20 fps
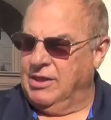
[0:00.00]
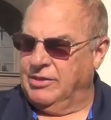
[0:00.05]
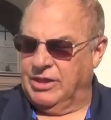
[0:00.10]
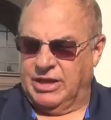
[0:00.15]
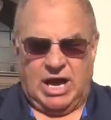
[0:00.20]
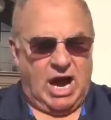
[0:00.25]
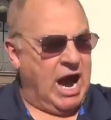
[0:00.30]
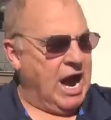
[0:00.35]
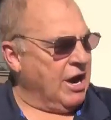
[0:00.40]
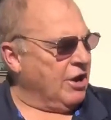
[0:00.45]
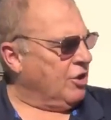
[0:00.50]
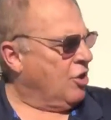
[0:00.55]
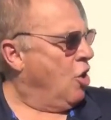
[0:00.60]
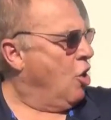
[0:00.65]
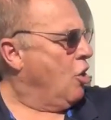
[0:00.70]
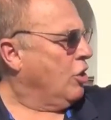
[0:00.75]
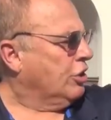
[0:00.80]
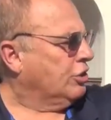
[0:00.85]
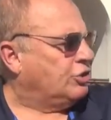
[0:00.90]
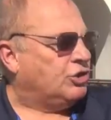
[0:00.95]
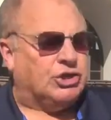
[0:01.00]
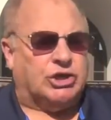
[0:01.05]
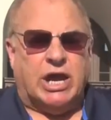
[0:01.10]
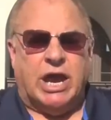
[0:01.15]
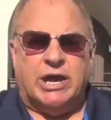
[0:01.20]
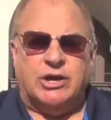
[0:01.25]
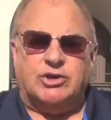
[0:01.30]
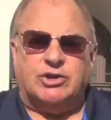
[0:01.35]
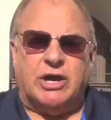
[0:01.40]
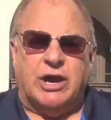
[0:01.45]
The Iron Horse
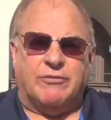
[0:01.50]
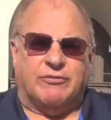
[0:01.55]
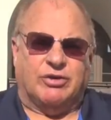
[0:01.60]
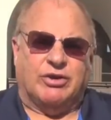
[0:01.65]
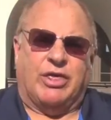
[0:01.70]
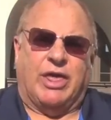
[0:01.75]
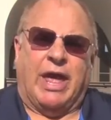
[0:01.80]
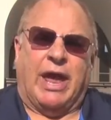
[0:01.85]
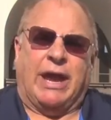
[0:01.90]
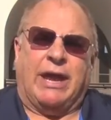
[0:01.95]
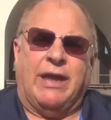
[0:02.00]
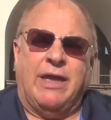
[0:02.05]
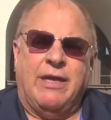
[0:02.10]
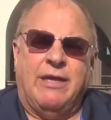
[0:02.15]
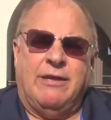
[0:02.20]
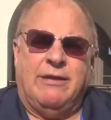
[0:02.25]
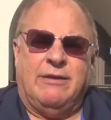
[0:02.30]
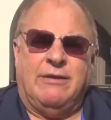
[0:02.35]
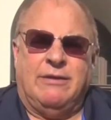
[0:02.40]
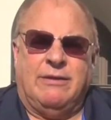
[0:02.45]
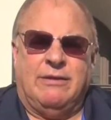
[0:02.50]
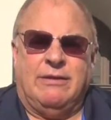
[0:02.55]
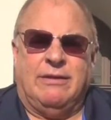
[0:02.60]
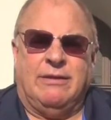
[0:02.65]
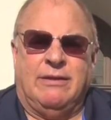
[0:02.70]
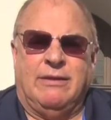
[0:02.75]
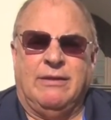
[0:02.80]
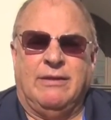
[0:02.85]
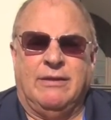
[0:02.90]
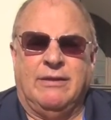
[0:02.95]
changed everything
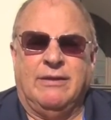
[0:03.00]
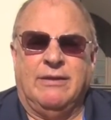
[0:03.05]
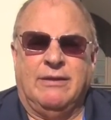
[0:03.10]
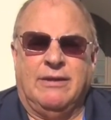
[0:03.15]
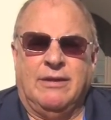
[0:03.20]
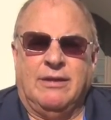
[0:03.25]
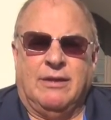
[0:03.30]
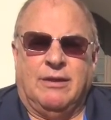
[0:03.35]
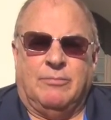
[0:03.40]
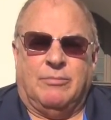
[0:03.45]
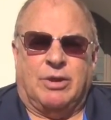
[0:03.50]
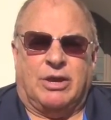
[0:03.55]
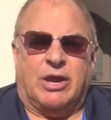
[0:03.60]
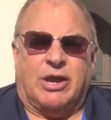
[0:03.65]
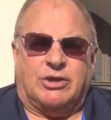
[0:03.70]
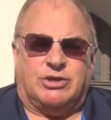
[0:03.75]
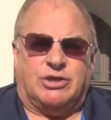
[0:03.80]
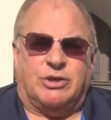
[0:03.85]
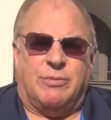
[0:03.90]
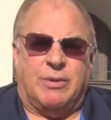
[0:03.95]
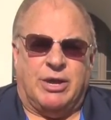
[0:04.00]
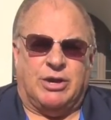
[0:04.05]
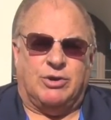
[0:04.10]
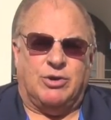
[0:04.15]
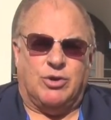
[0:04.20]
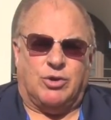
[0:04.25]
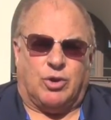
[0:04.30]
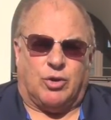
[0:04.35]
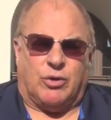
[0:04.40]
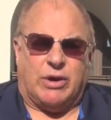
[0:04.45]
because the men
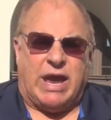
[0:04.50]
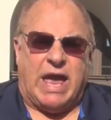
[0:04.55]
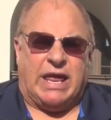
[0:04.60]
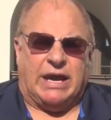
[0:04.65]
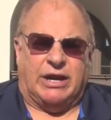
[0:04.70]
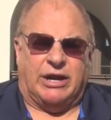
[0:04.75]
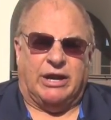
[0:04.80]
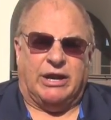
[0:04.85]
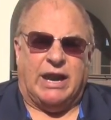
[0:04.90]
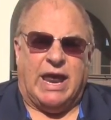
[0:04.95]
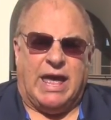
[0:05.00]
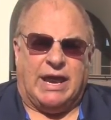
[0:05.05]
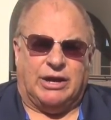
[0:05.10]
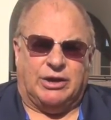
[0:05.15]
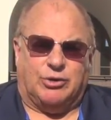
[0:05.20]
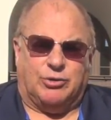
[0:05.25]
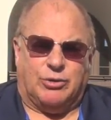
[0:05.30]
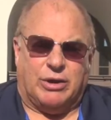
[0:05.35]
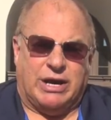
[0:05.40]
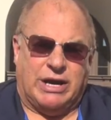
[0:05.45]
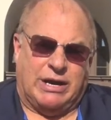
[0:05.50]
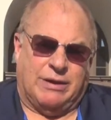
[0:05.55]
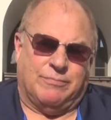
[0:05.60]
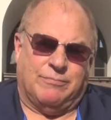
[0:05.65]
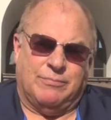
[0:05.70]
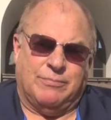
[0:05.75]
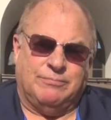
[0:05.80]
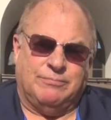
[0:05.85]
who created it had a dream.